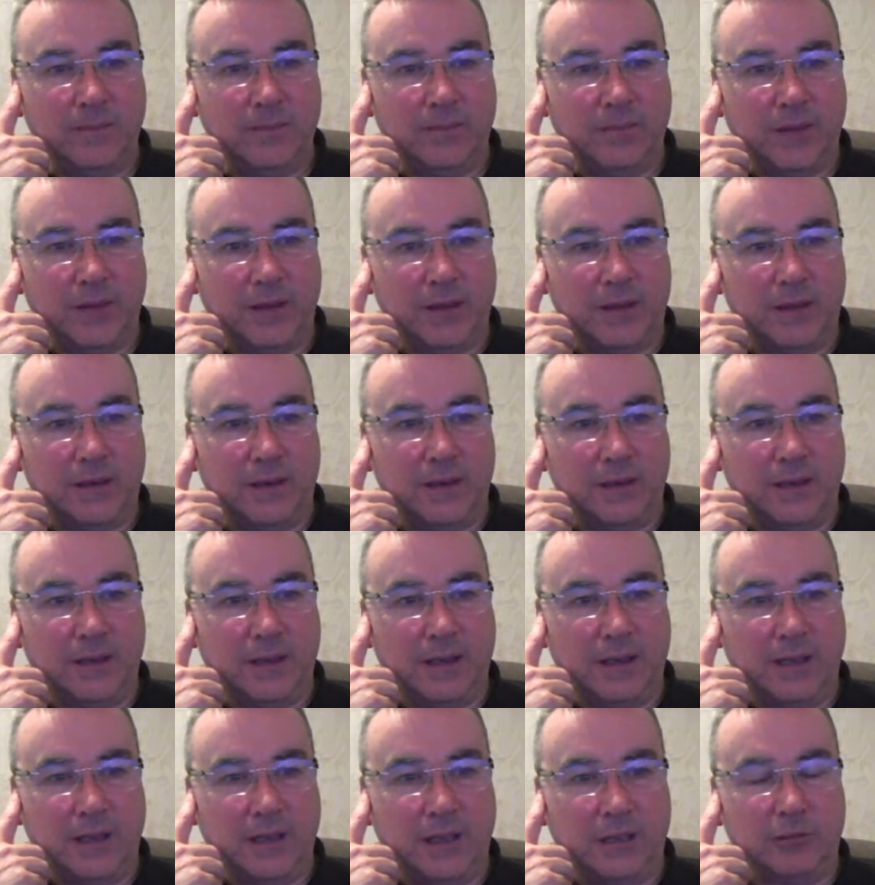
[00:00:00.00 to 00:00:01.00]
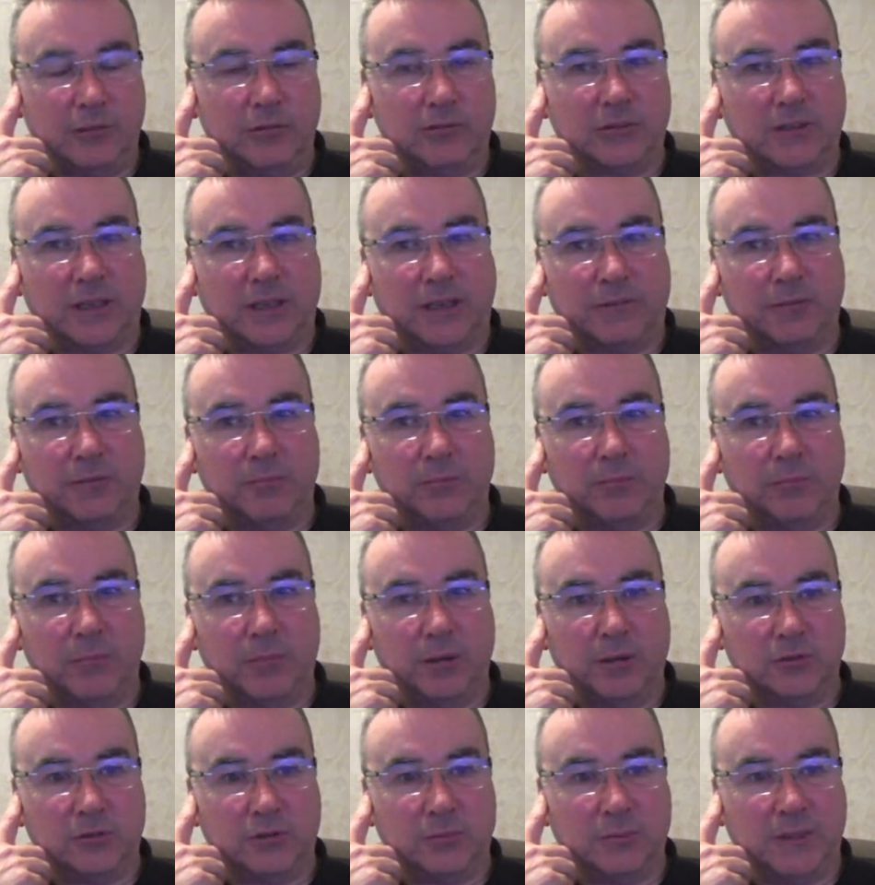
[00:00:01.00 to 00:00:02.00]
And I use that for
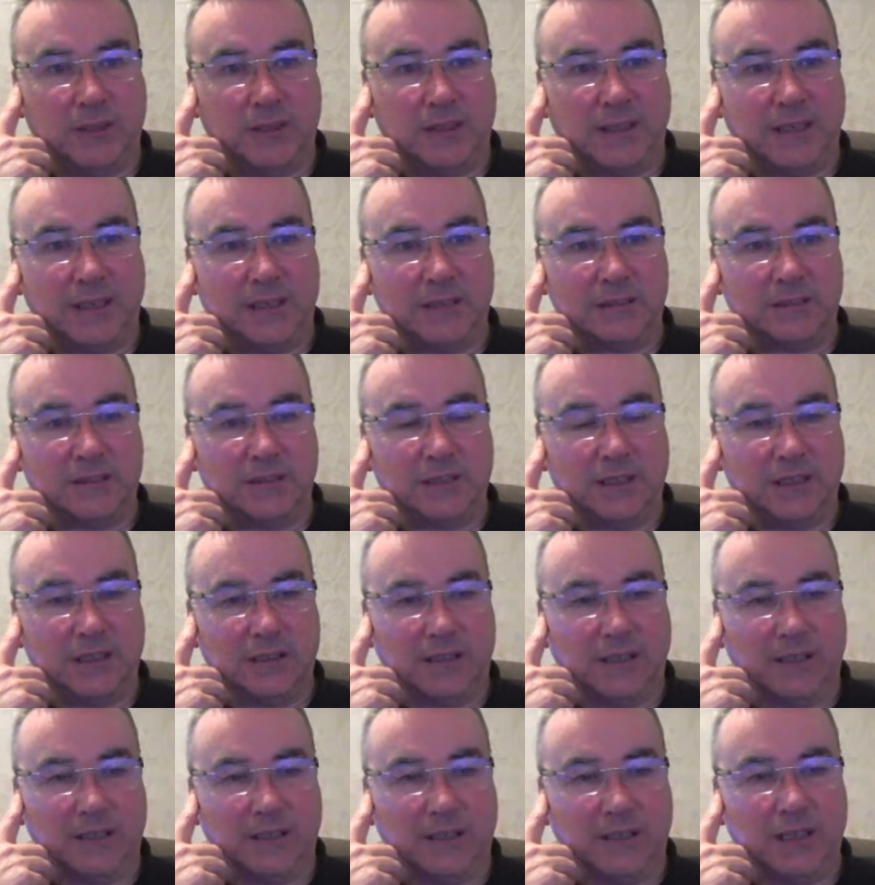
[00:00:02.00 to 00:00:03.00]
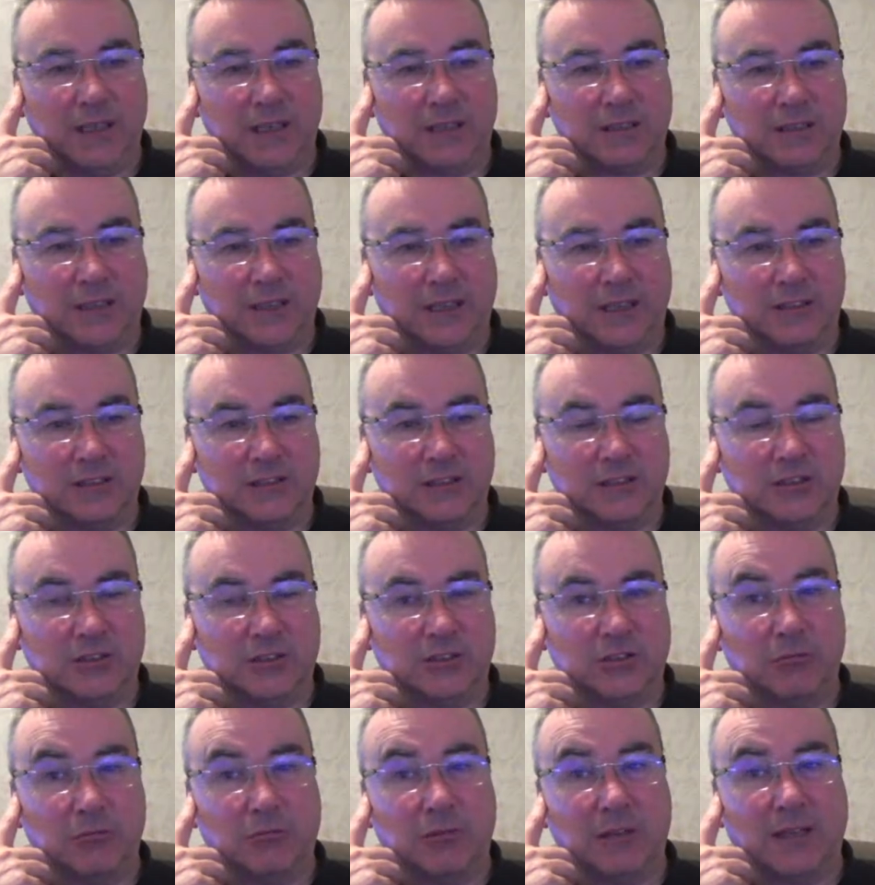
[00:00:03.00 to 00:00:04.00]
most of my days these days, like, because it's
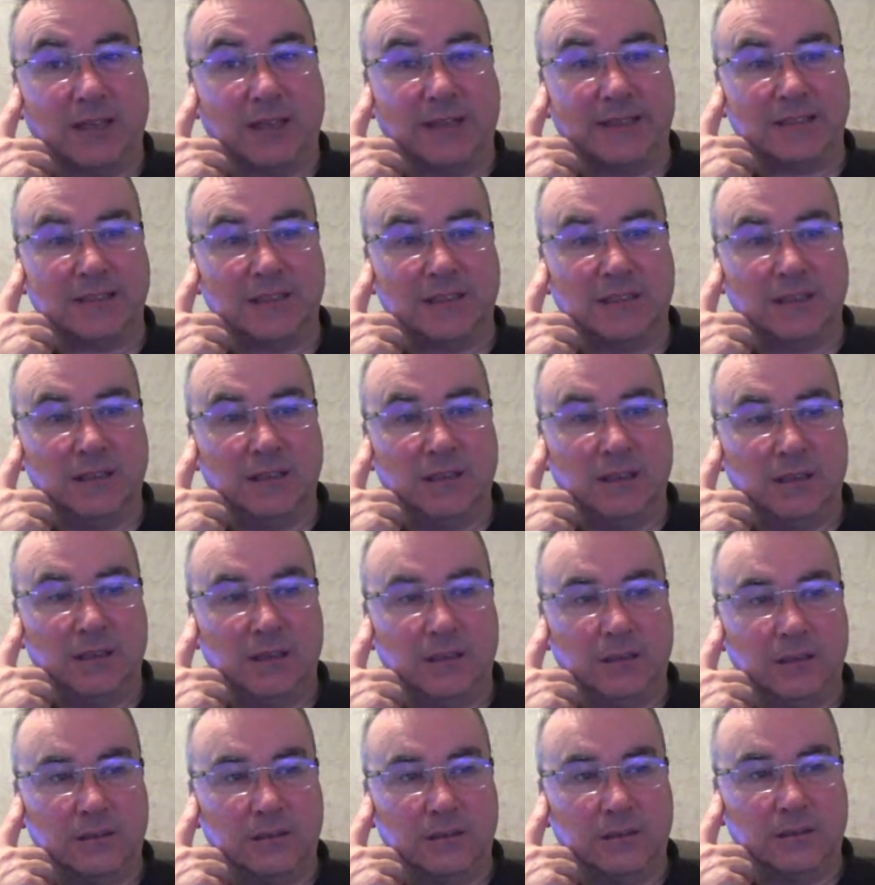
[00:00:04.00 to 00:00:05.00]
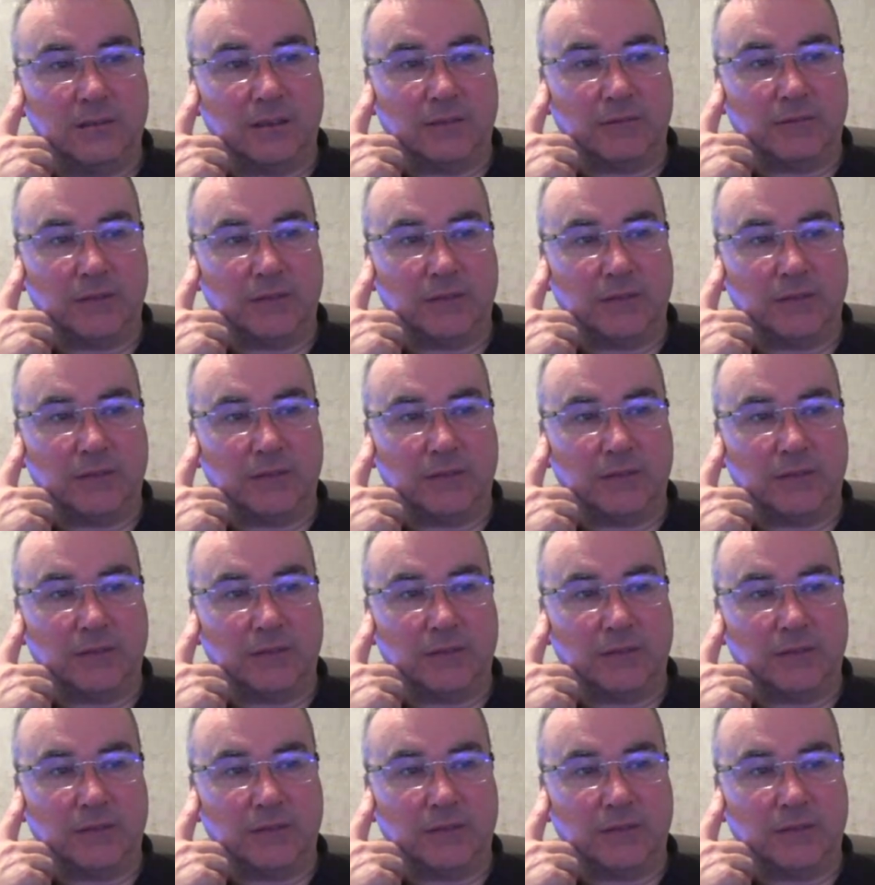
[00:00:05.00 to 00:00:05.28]
so light. I don't have